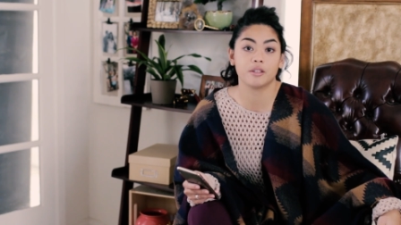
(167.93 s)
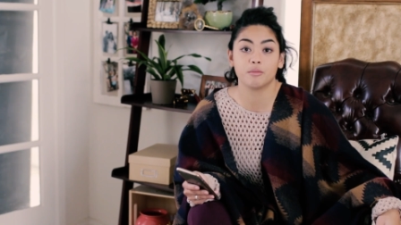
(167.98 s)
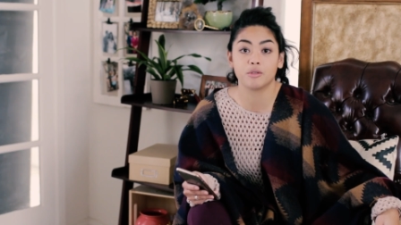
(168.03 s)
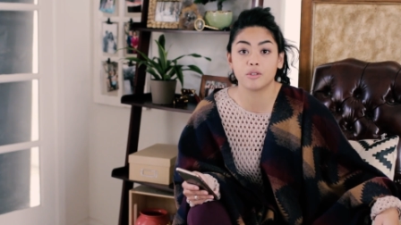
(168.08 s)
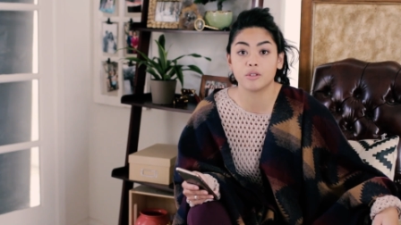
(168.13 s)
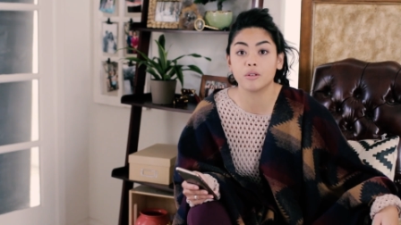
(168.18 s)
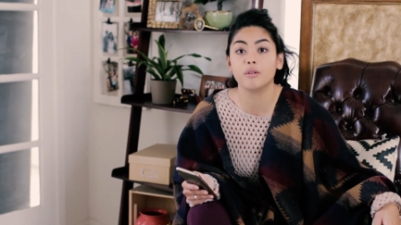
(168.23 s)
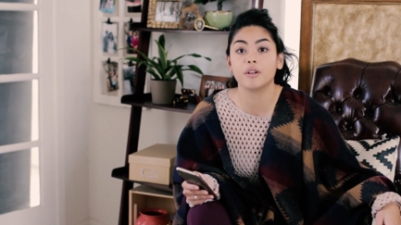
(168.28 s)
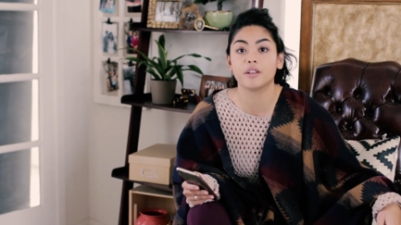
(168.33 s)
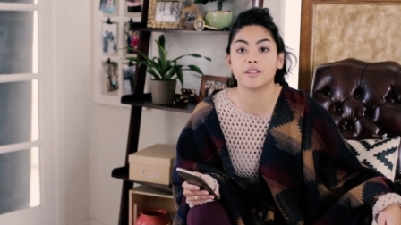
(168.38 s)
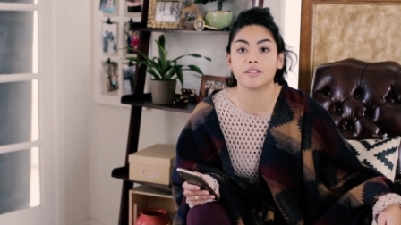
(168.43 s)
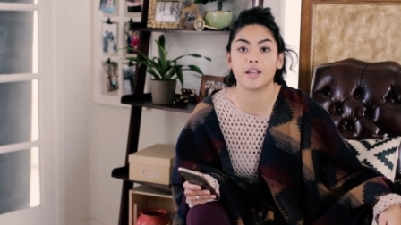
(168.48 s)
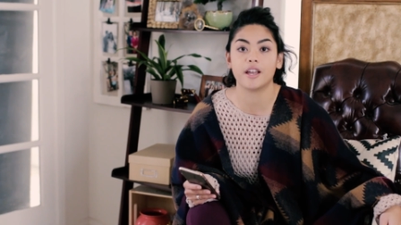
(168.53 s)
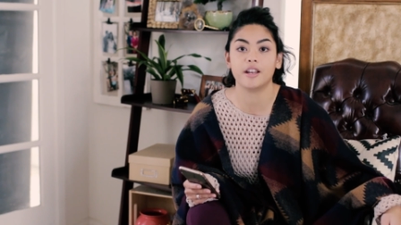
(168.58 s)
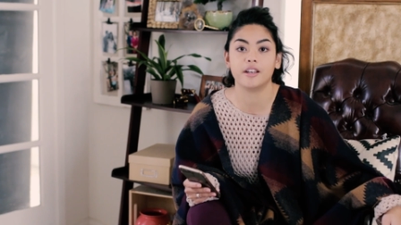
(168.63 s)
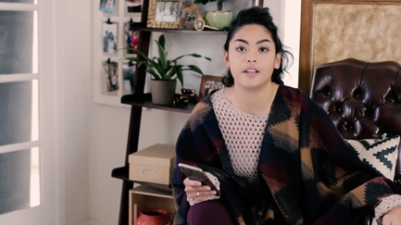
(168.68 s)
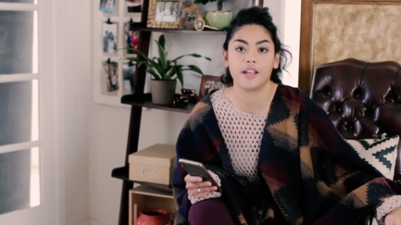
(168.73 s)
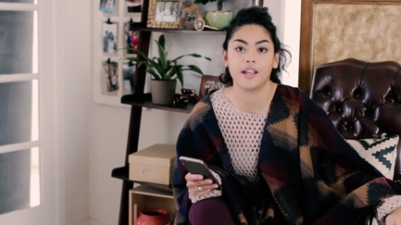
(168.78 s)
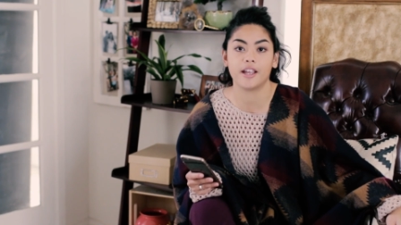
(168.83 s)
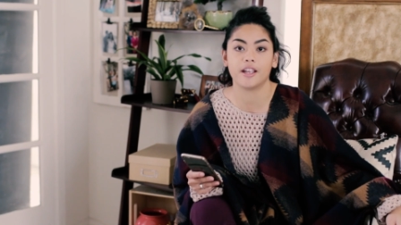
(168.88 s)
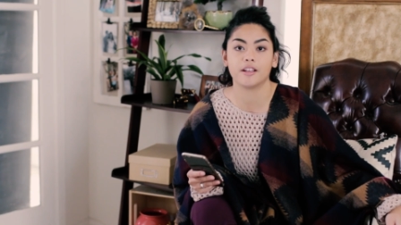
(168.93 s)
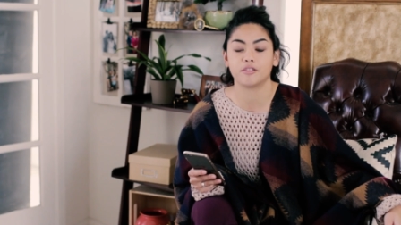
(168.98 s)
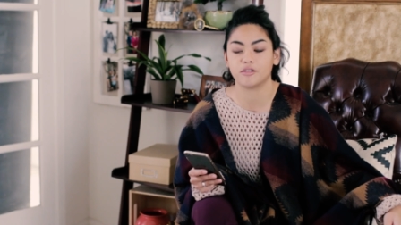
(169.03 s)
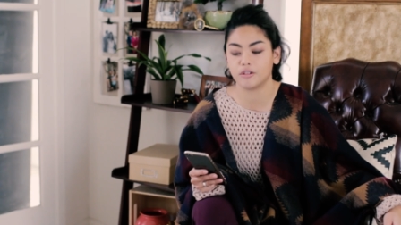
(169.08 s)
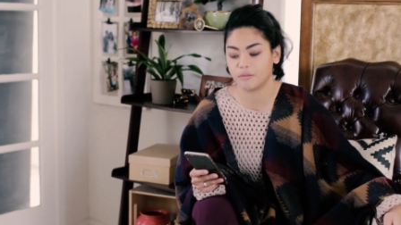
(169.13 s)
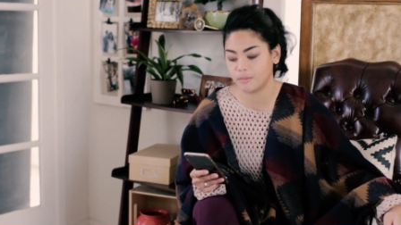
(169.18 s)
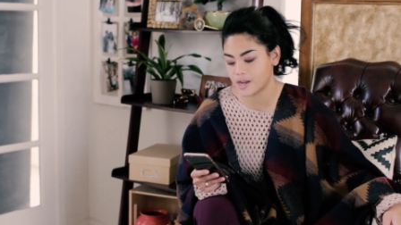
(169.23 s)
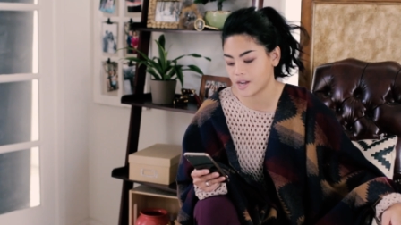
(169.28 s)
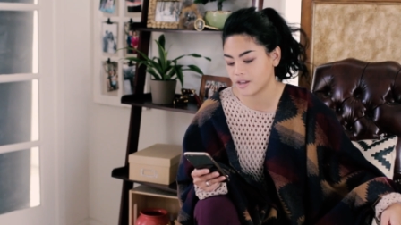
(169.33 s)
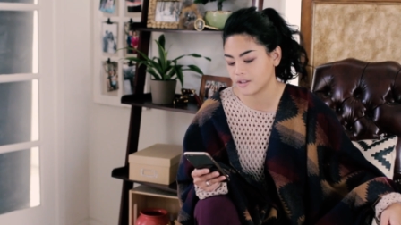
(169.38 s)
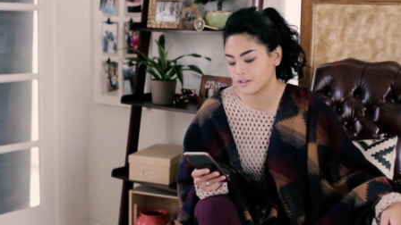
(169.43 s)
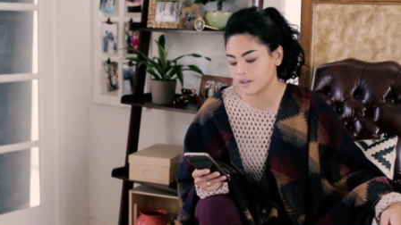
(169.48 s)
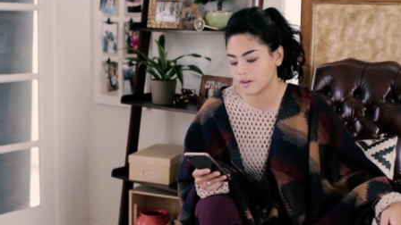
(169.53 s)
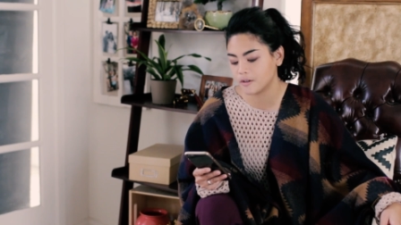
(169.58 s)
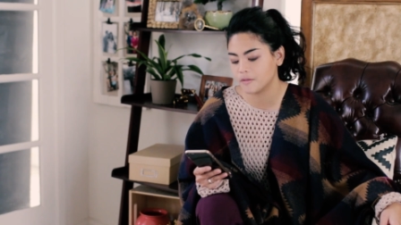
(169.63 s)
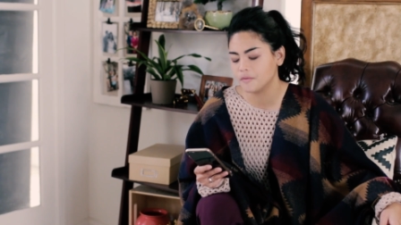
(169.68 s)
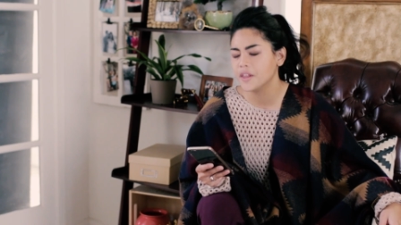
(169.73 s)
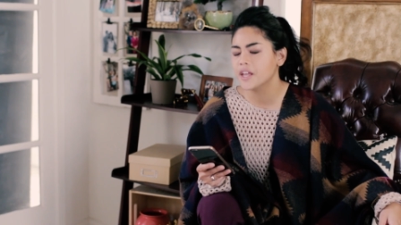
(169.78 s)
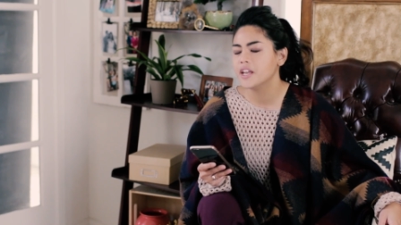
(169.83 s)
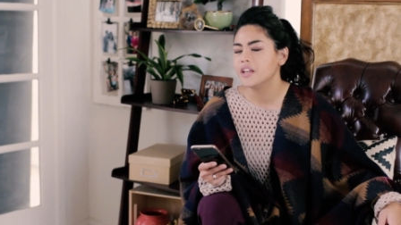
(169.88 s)
I'm so excited to answer back.
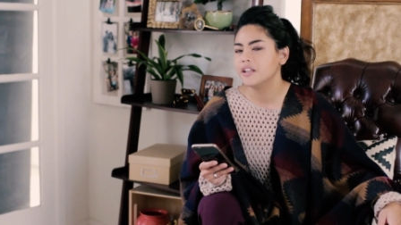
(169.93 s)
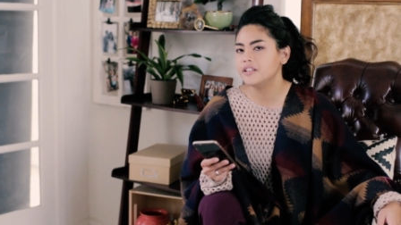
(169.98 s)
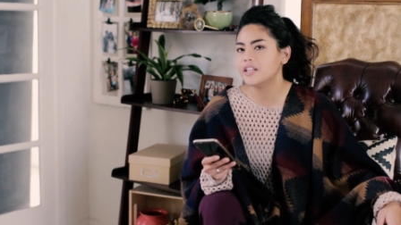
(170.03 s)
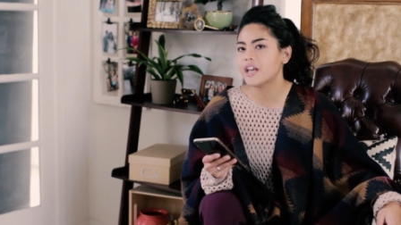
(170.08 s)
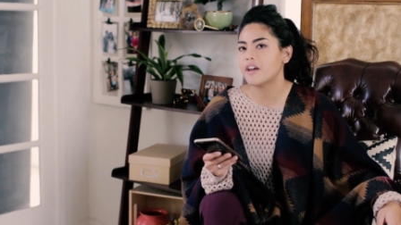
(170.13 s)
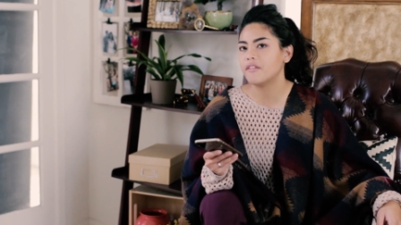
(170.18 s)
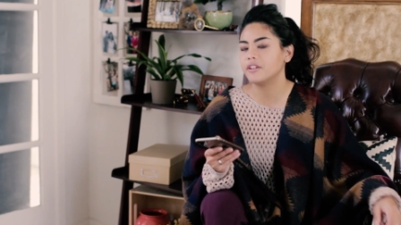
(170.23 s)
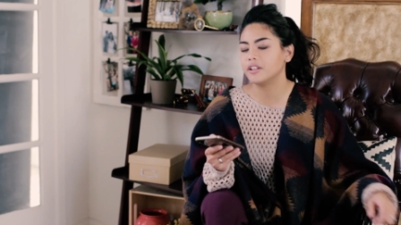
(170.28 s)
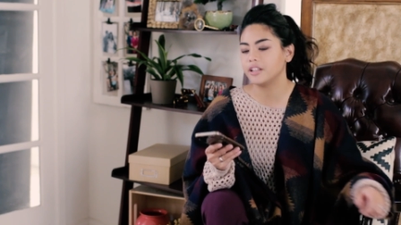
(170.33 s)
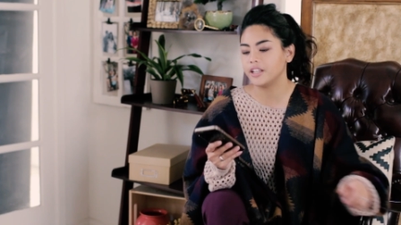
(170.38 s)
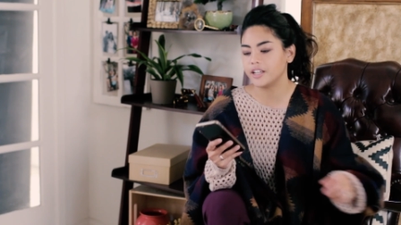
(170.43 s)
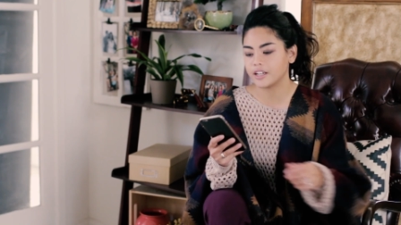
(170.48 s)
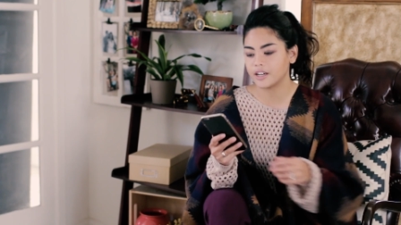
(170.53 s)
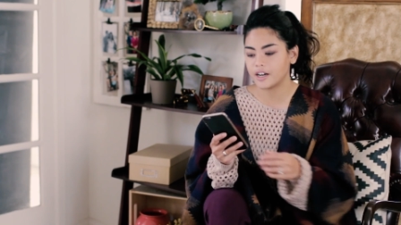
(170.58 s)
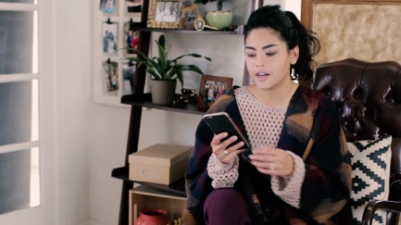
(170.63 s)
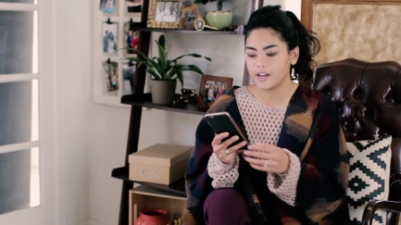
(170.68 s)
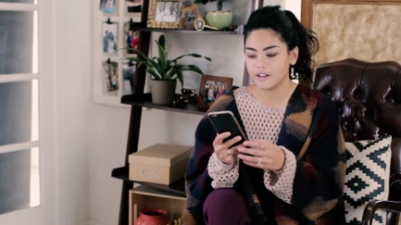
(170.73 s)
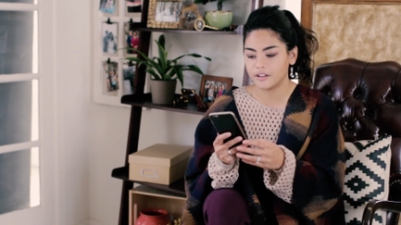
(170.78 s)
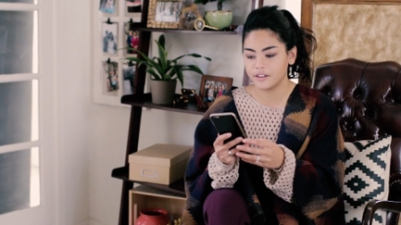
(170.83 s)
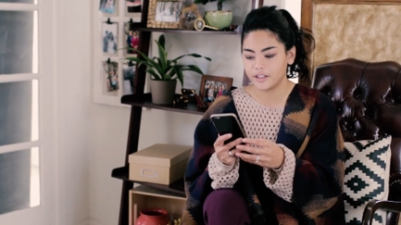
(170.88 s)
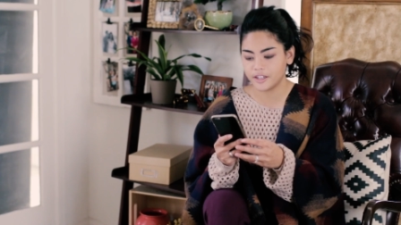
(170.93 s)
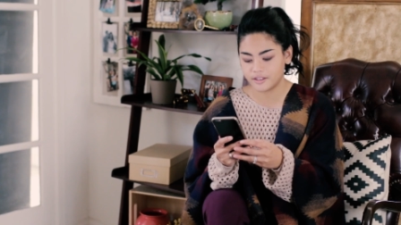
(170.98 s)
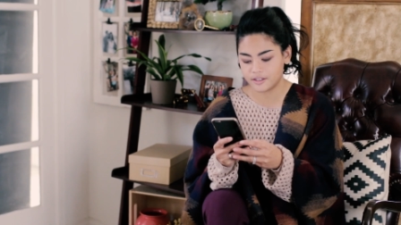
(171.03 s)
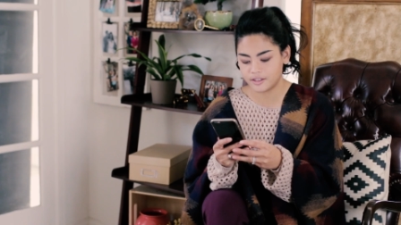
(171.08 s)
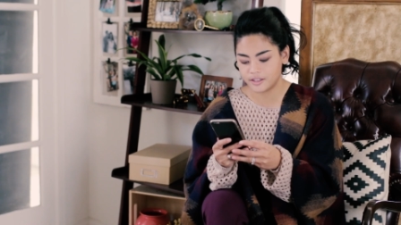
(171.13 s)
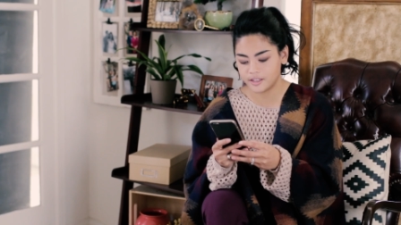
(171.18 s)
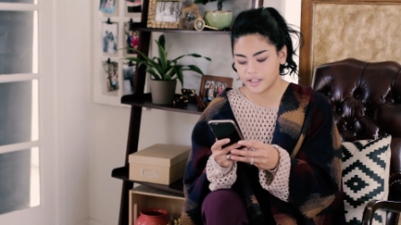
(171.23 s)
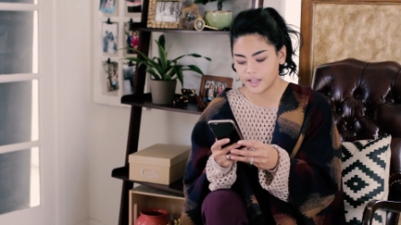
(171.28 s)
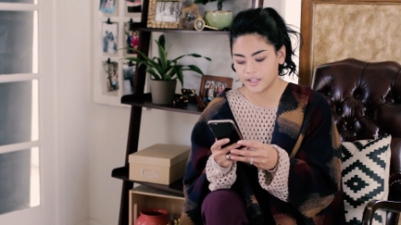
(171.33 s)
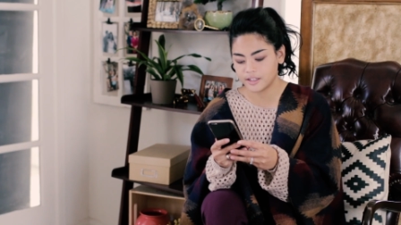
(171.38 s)
So definitely, Kyle, that's